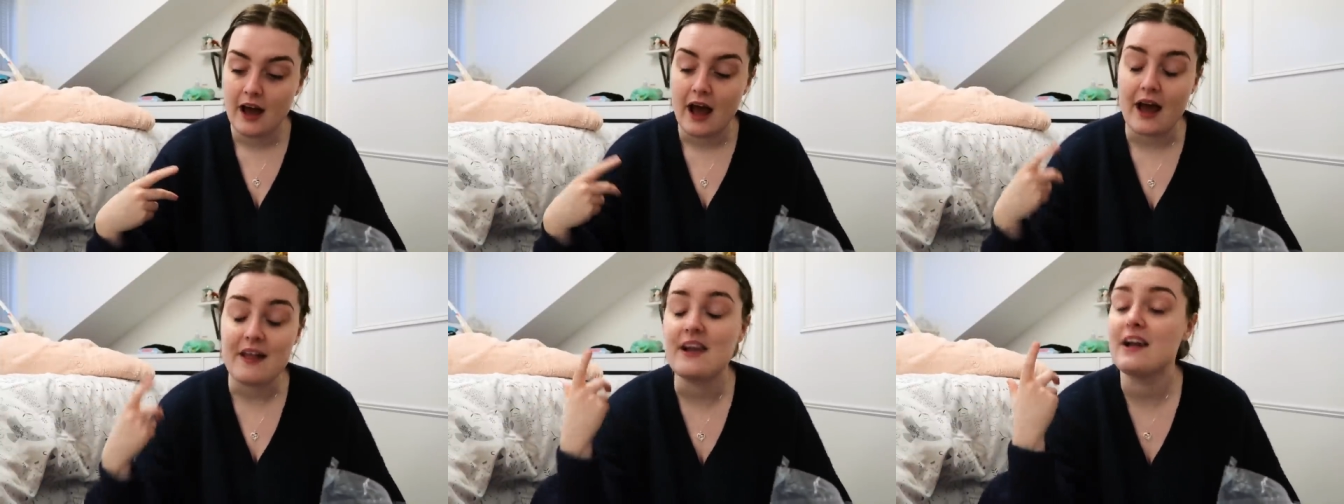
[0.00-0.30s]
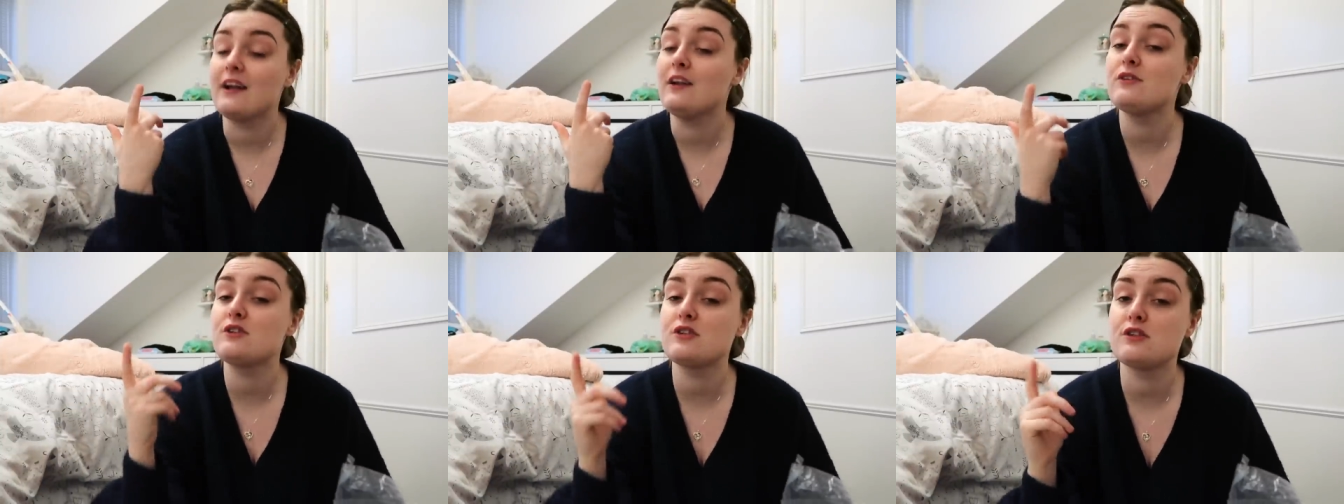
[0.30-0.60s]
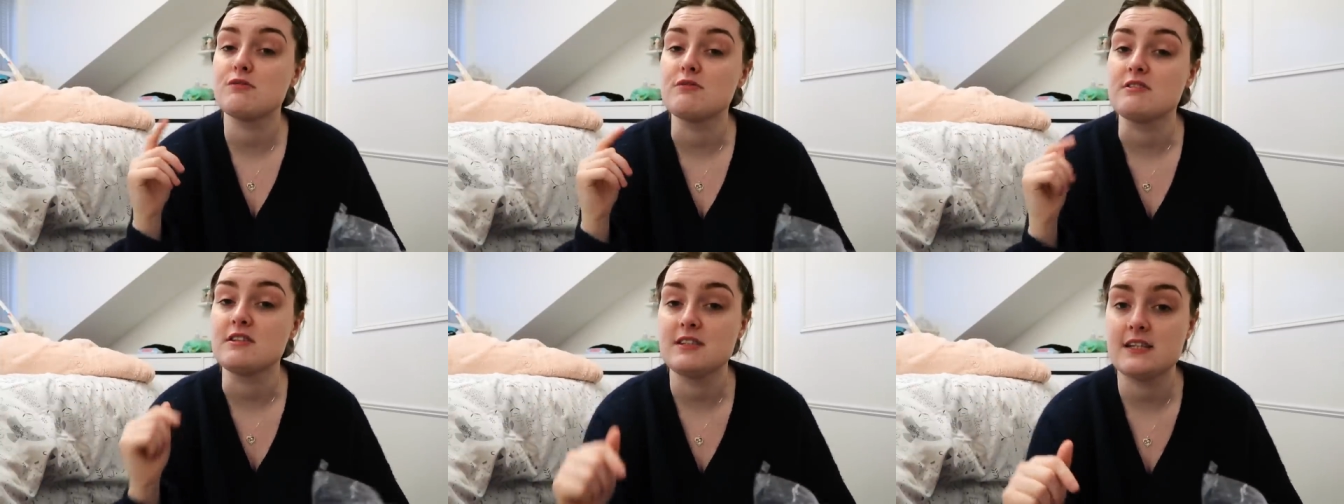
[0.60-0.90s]
and I looked at
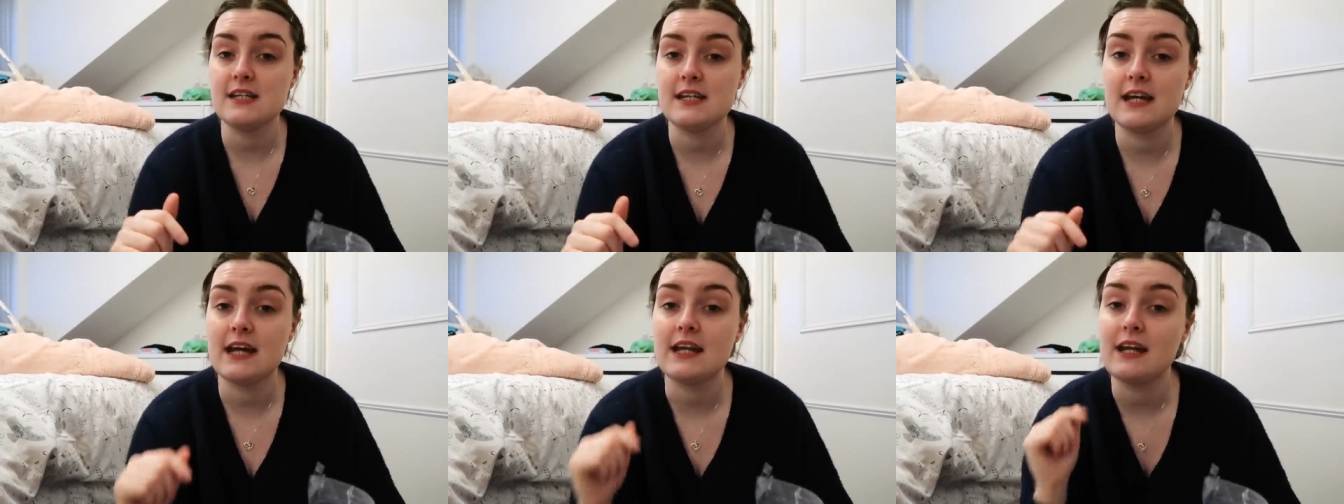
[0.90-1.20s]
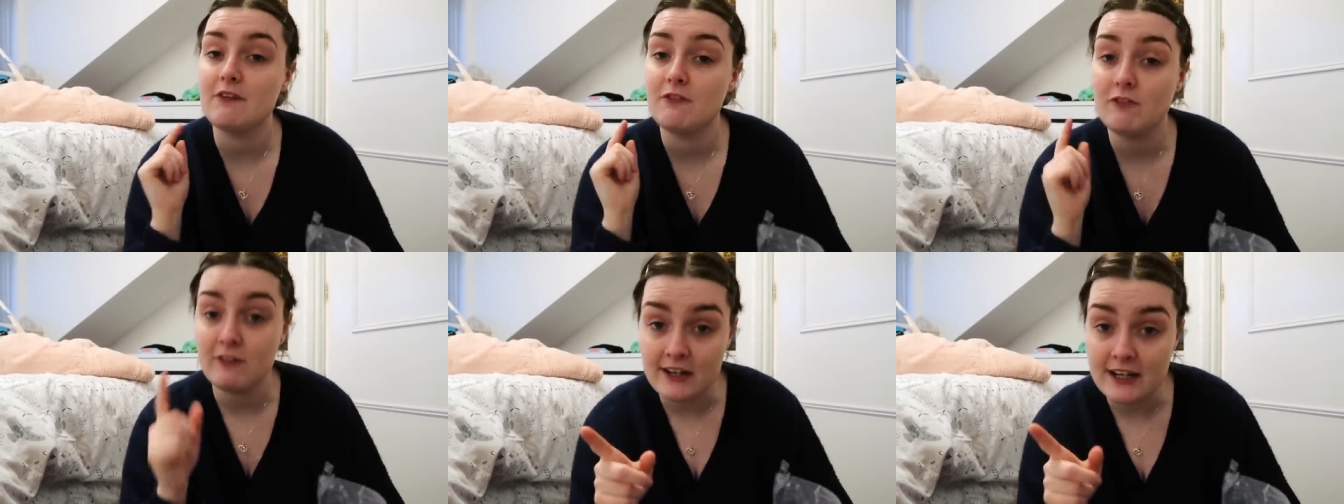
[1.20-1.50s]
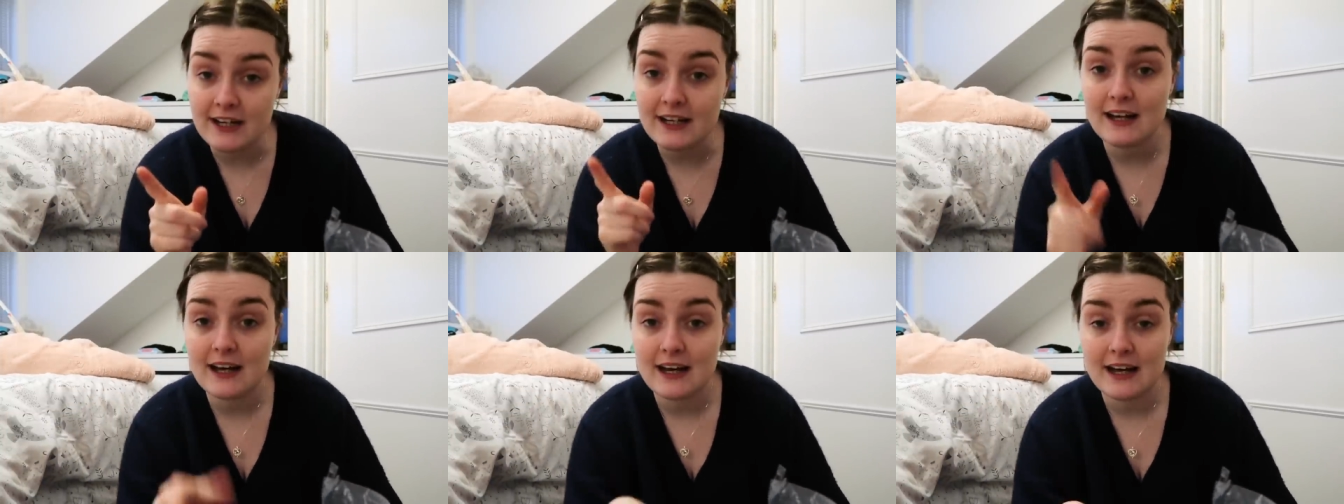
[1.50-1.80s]
the receipt and I
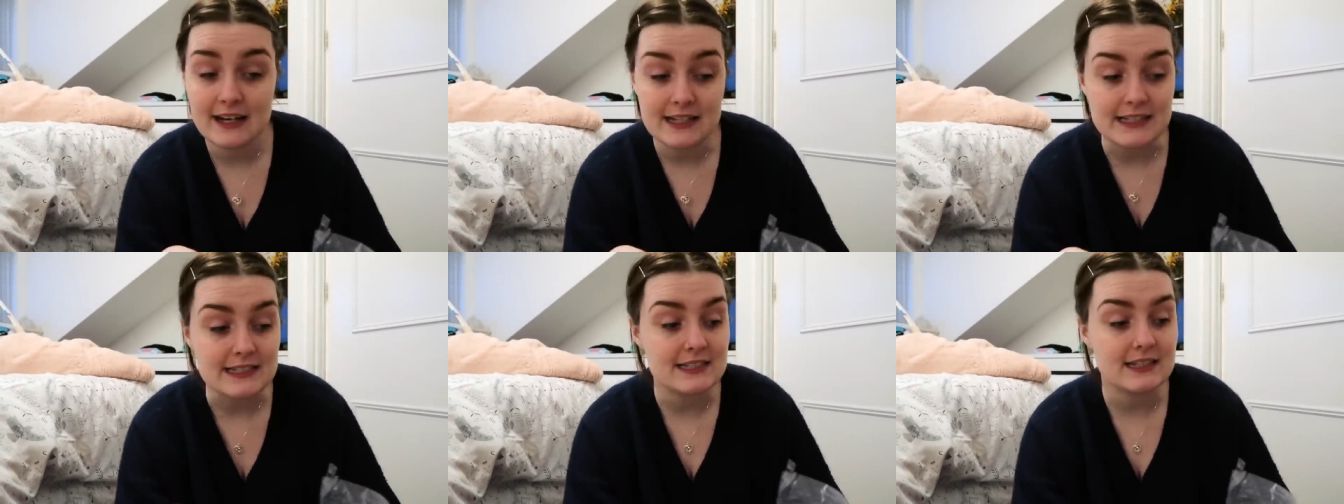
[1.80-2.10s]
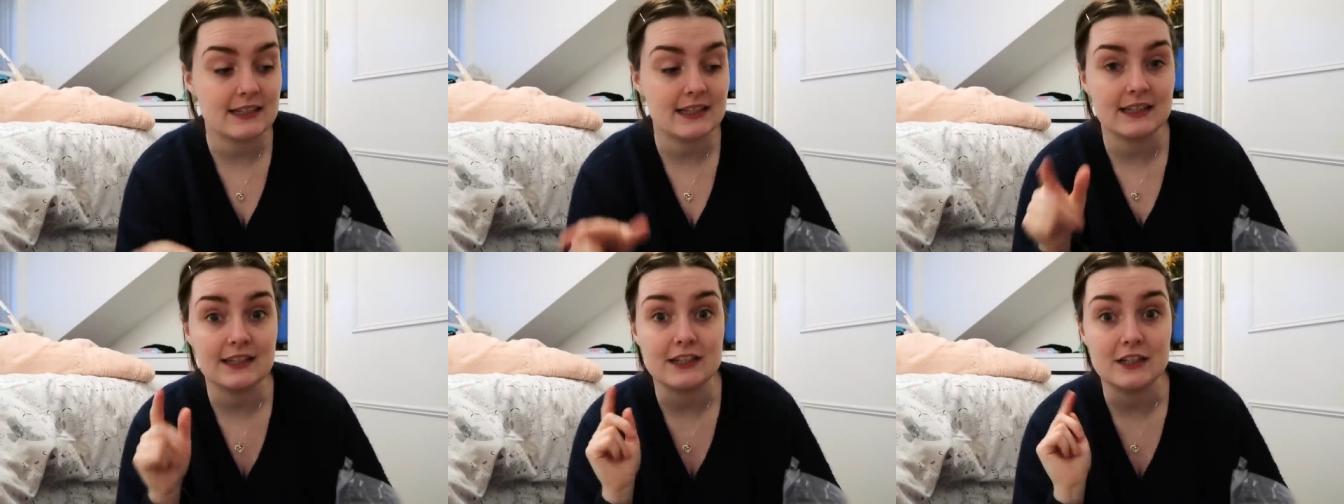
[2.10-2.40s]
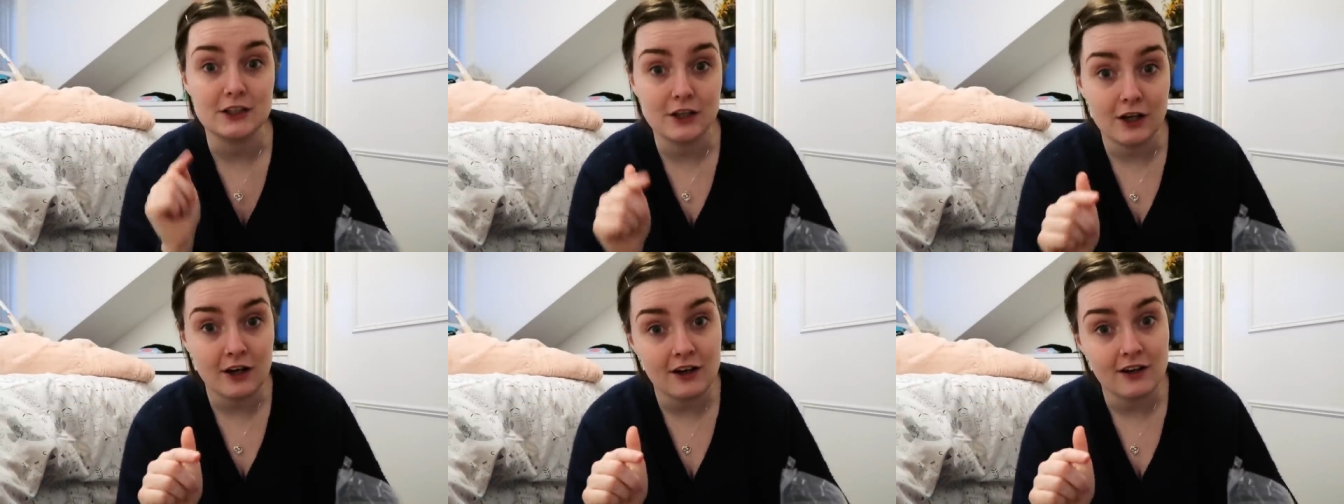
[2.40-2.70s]
realised that the
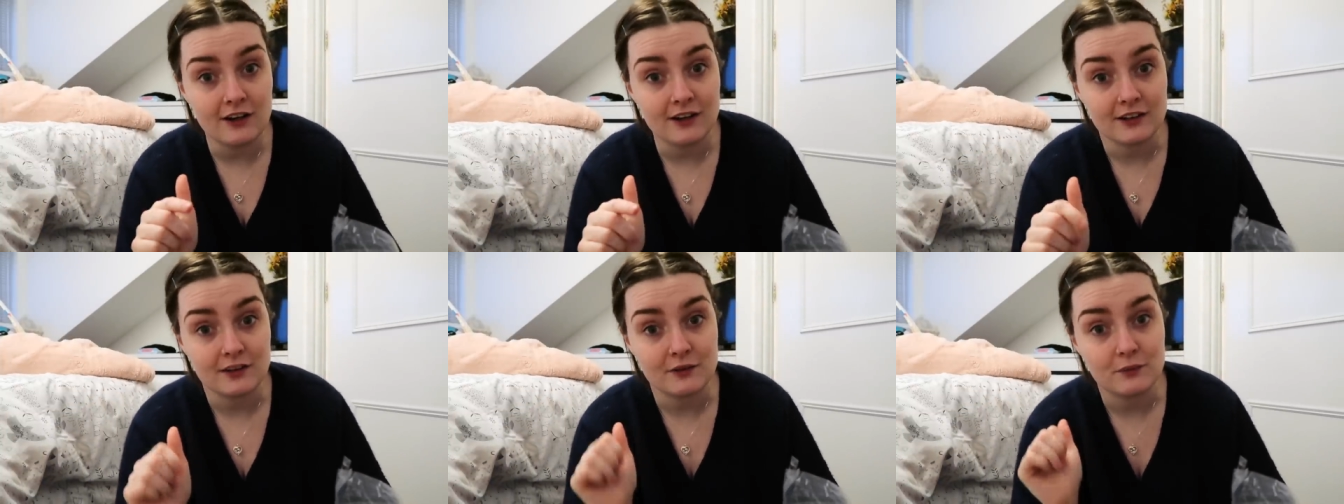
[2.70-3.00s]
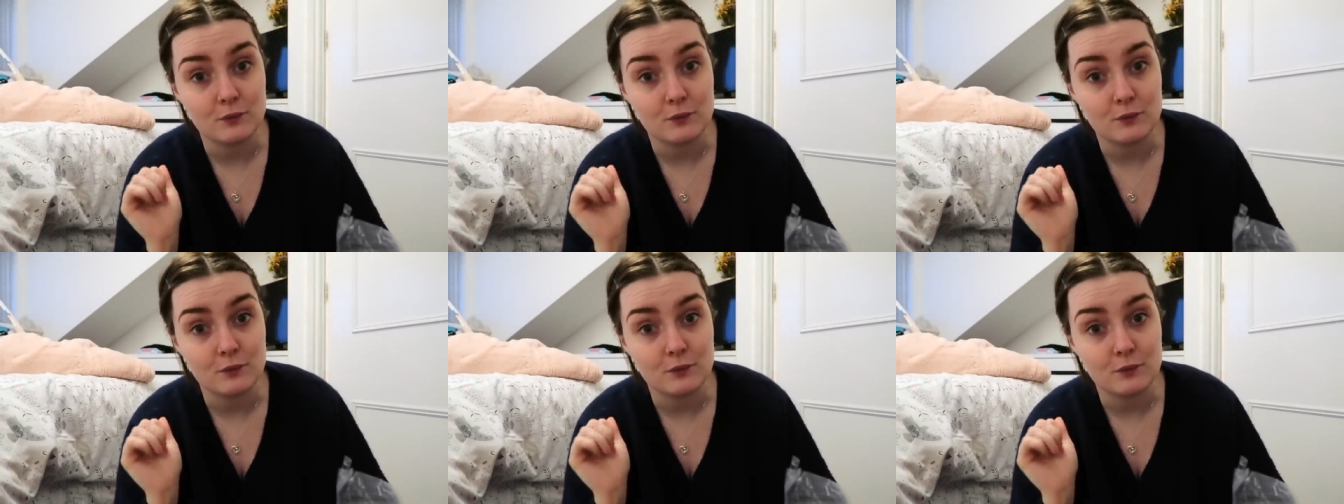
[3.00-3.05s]
yarn